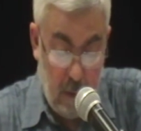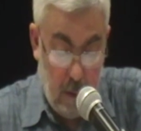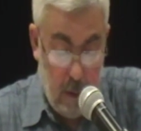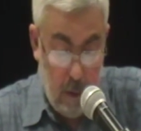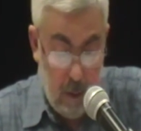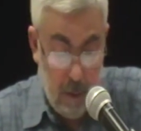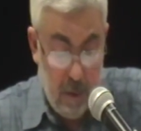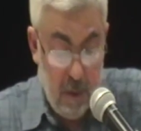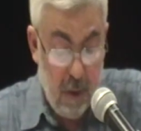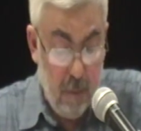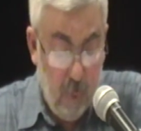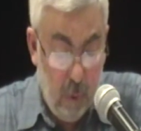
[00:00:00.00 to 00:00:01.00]
It
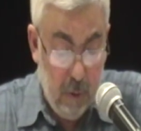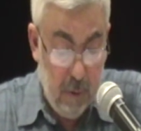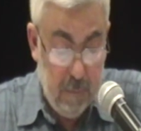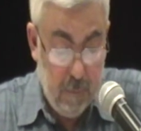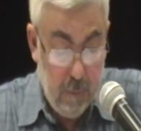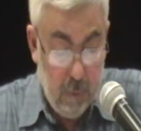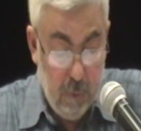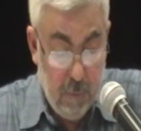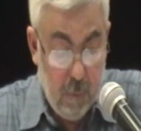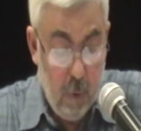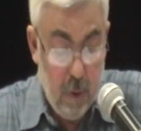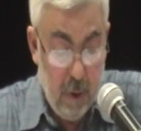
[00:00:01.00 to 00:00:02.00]
is important to
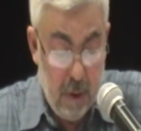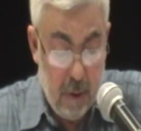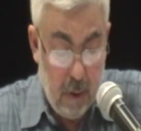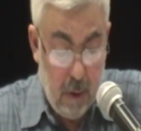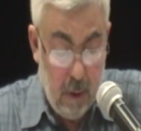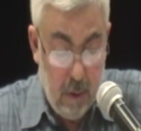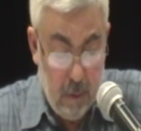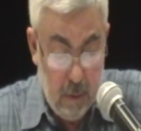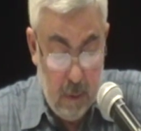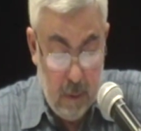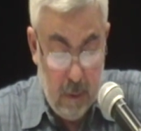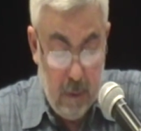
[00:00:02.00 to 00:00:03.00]
focus
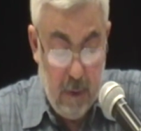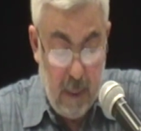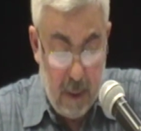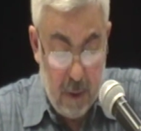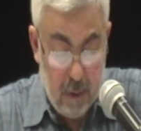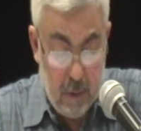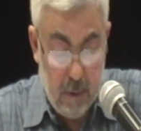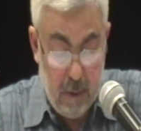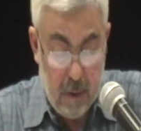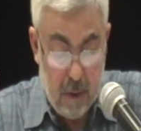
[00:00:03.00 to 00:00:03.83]
on the national